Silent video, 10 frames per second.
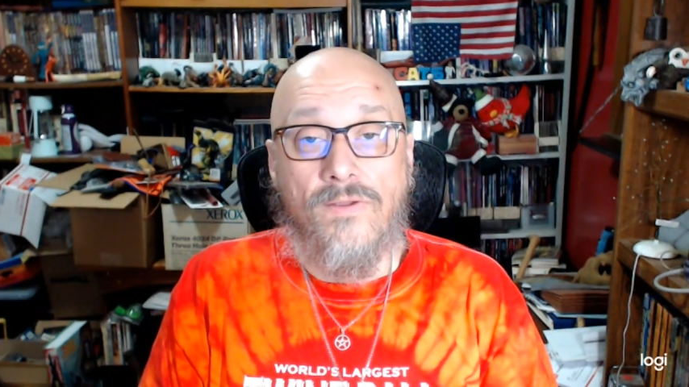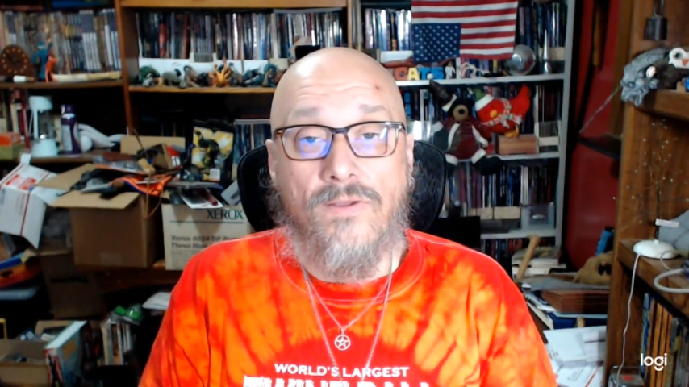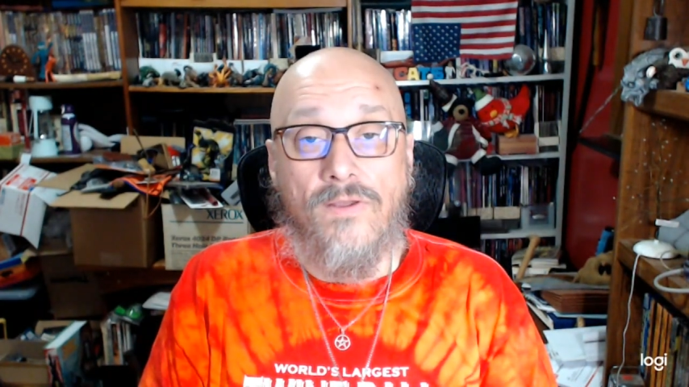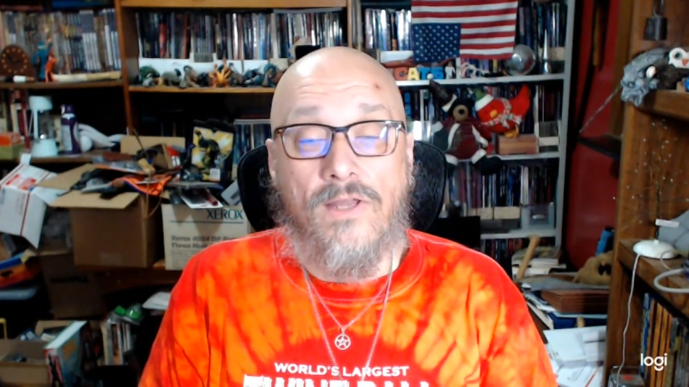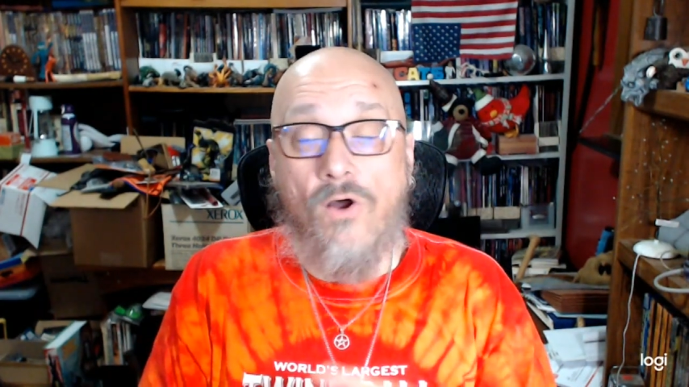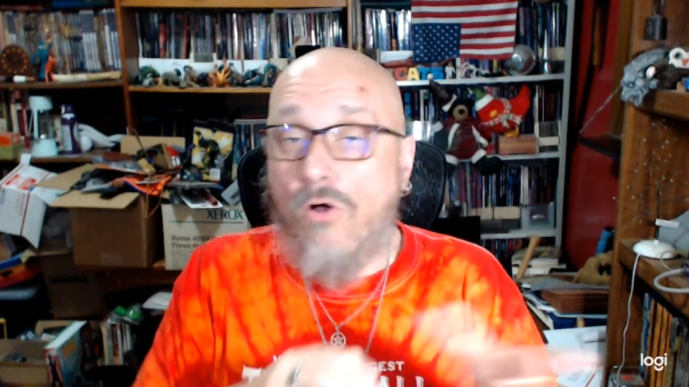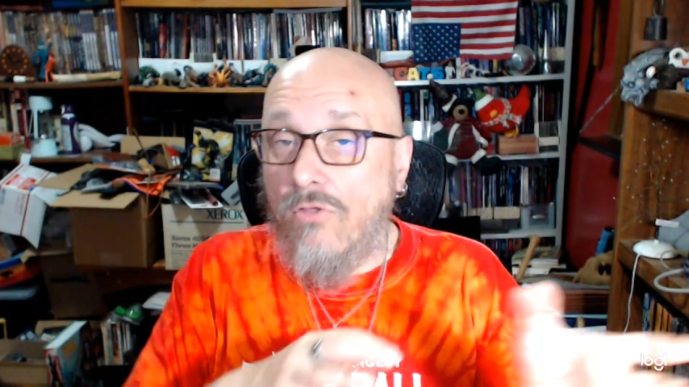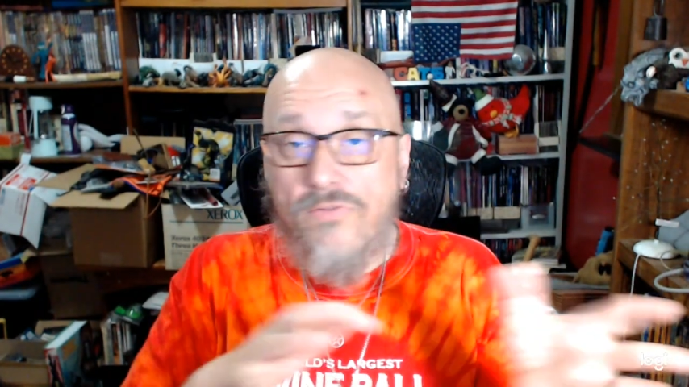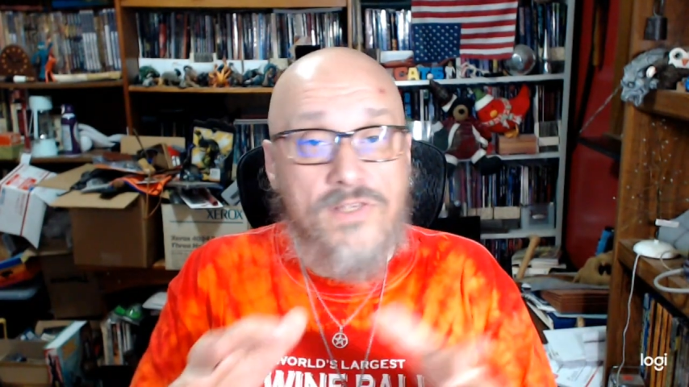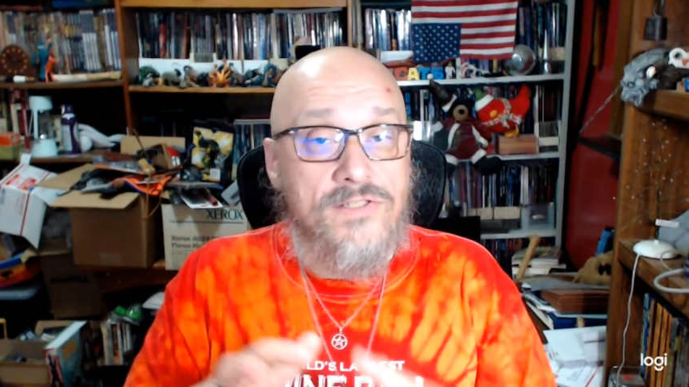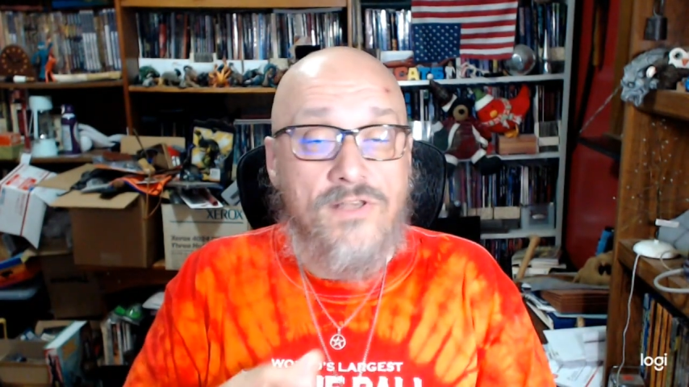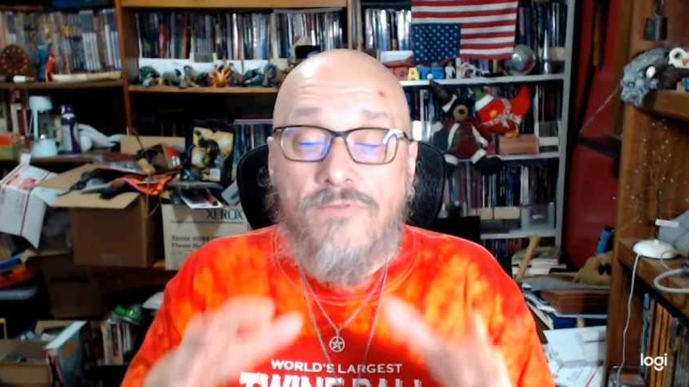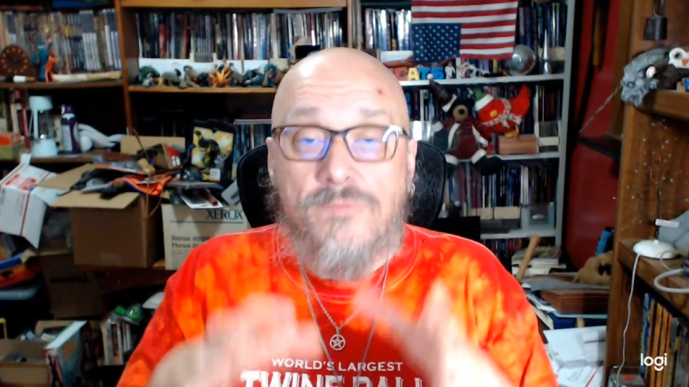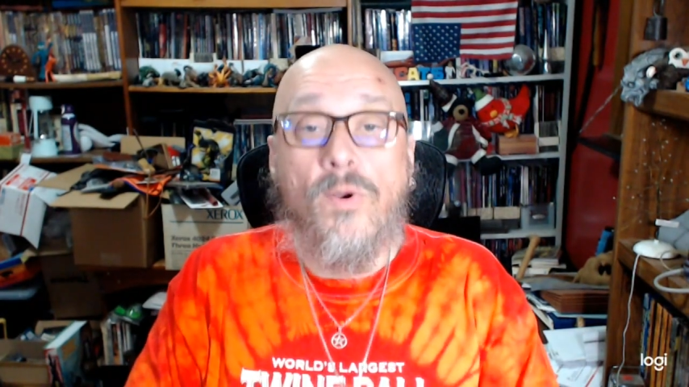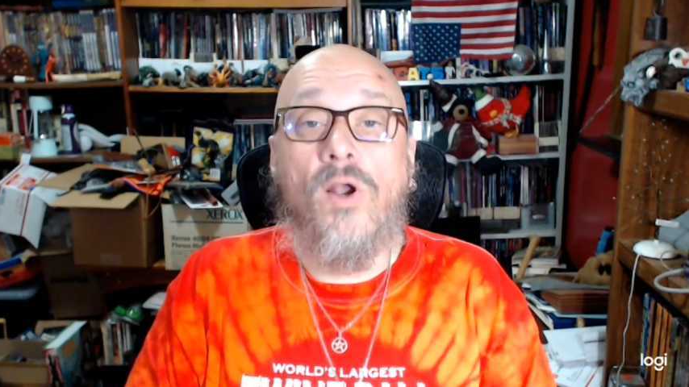And all of this stuff
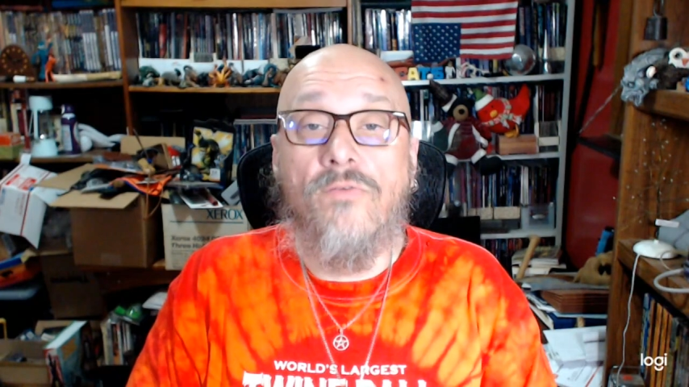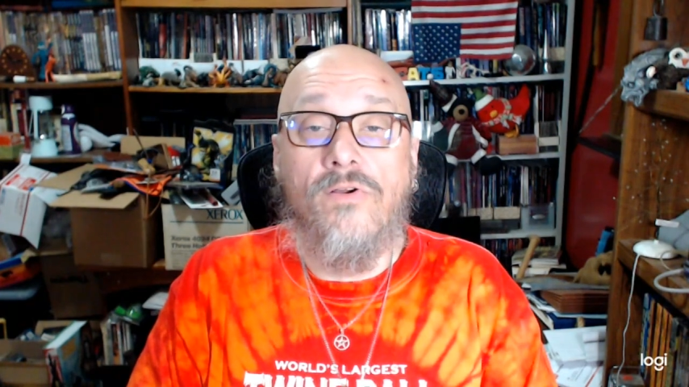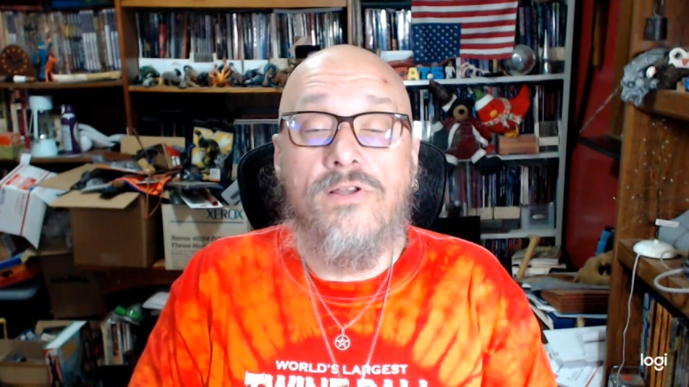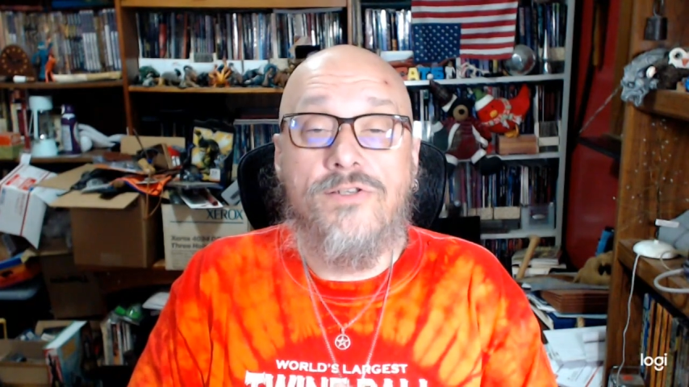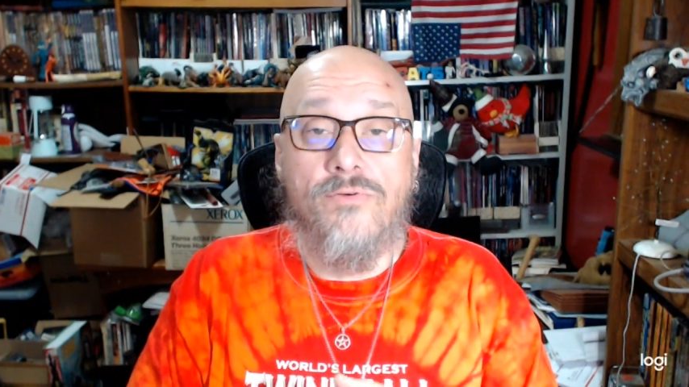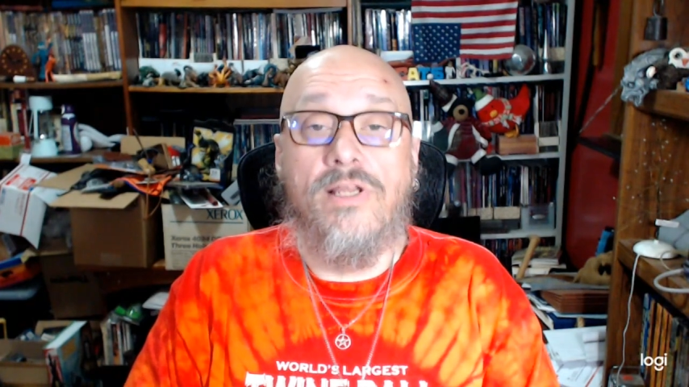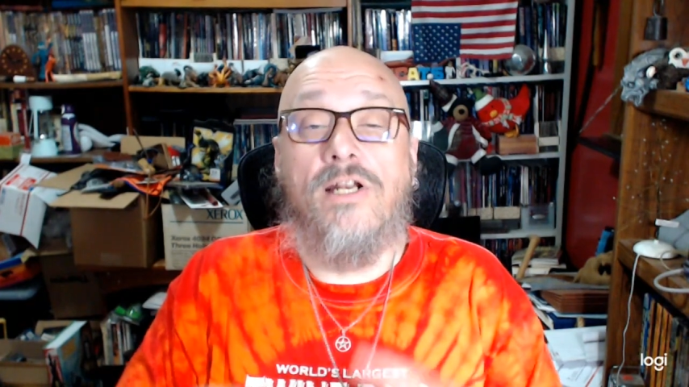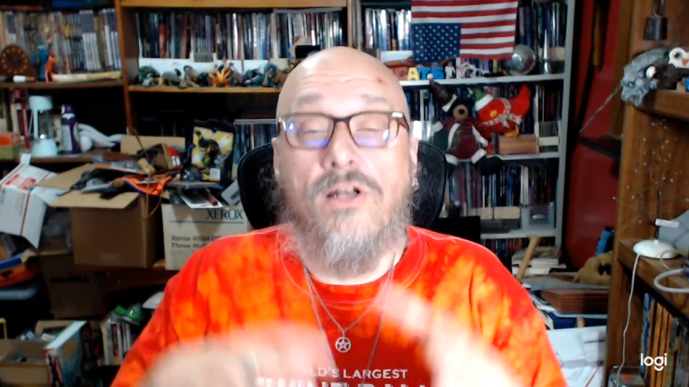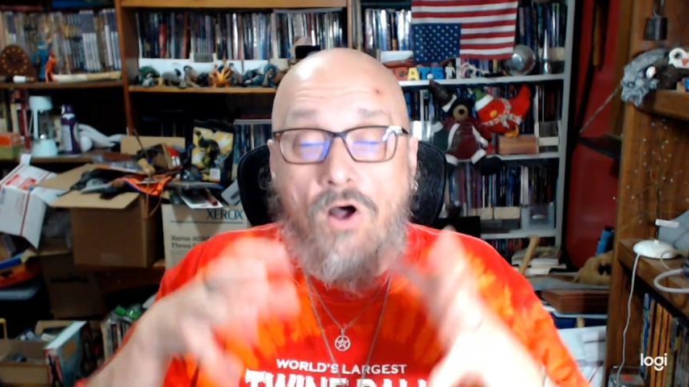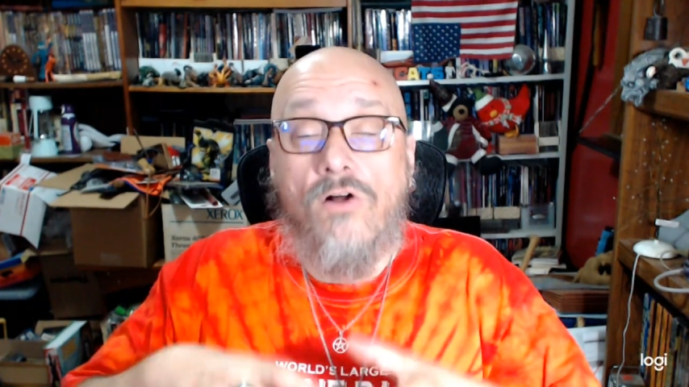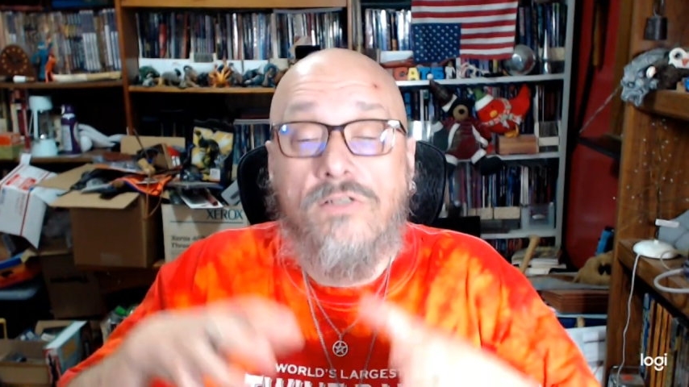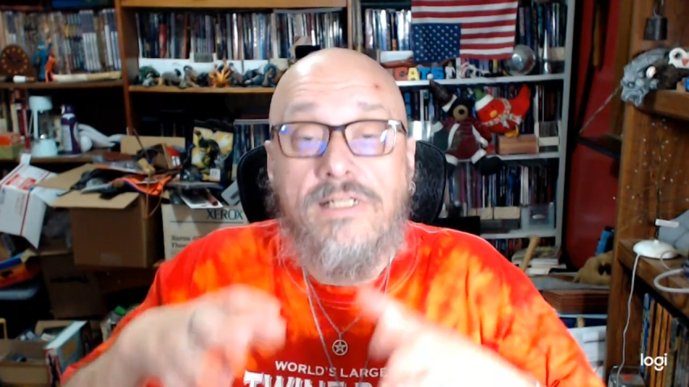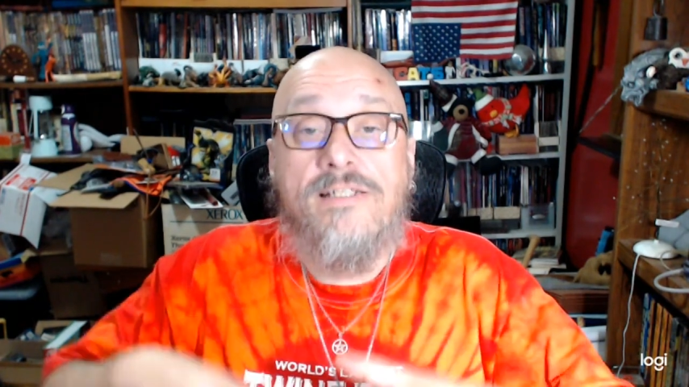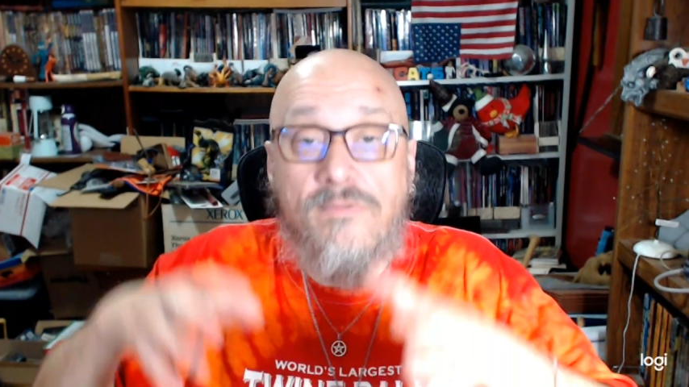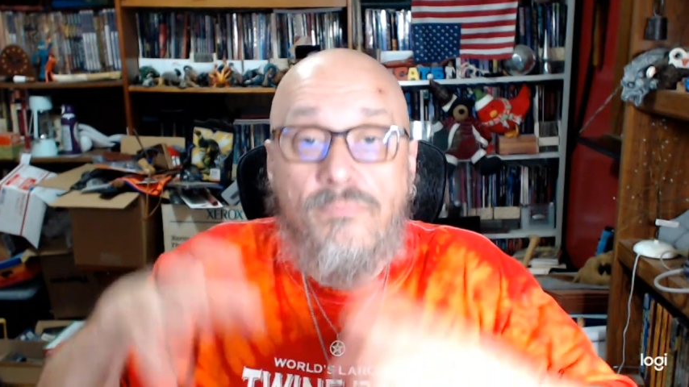is part of our history, and it all
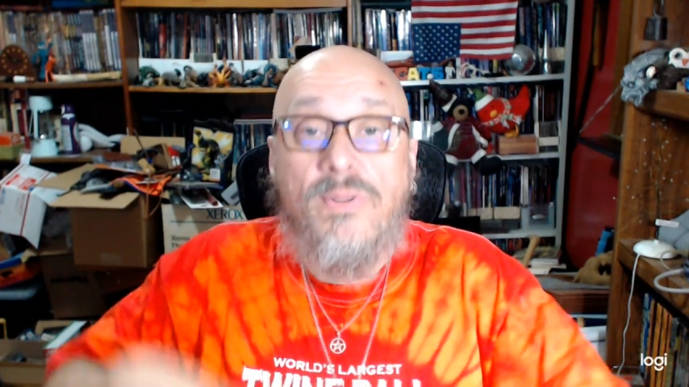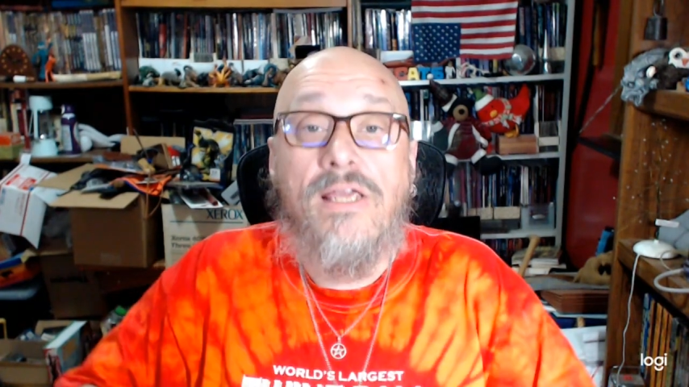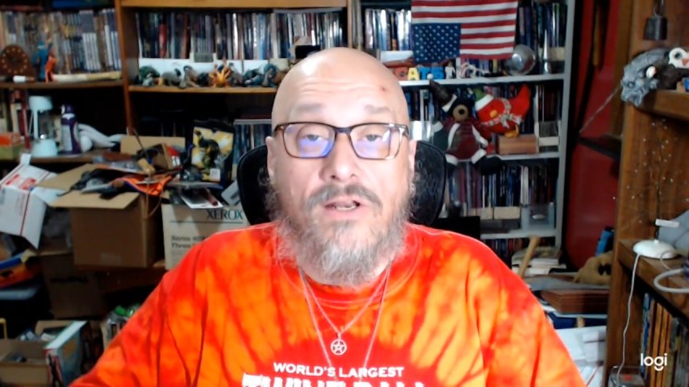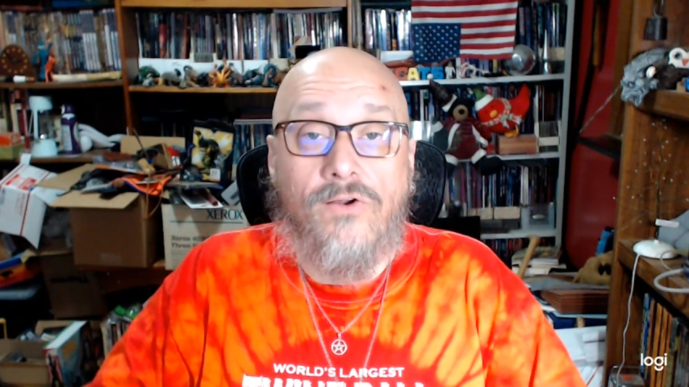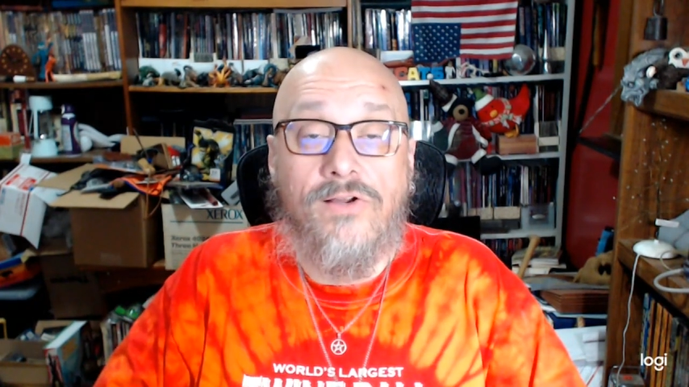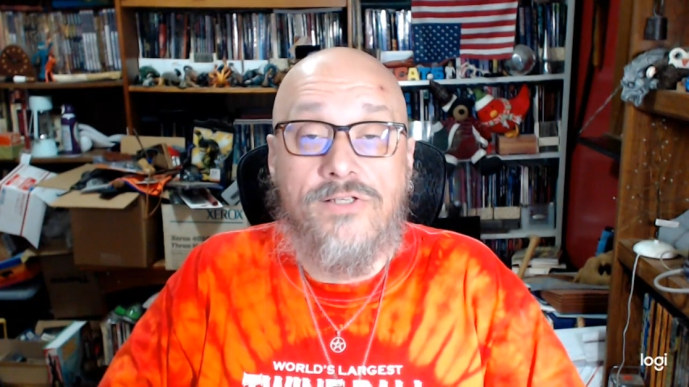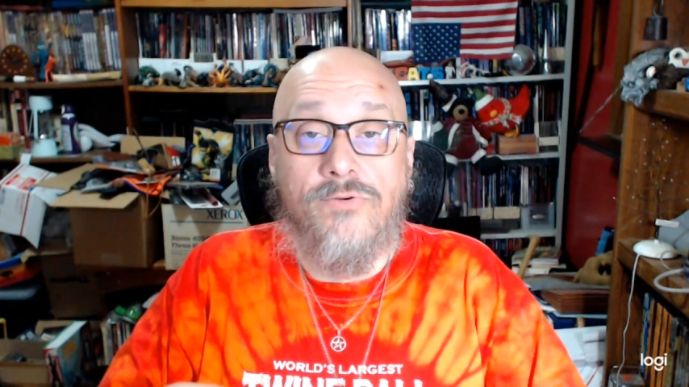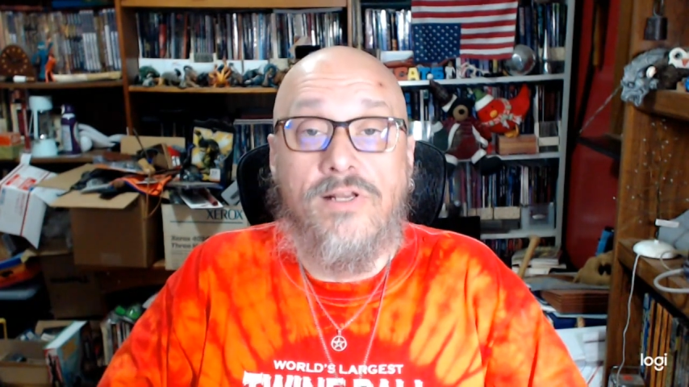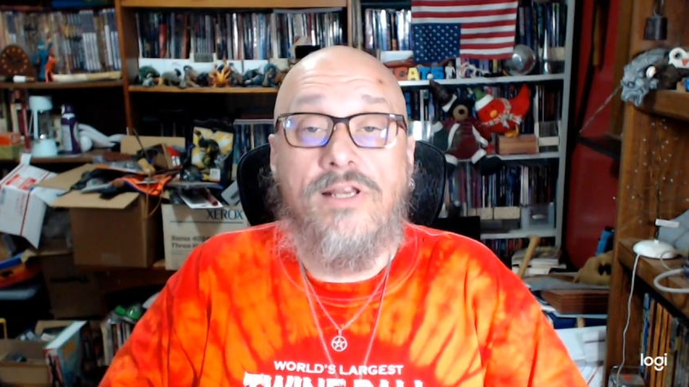needs to be in our history.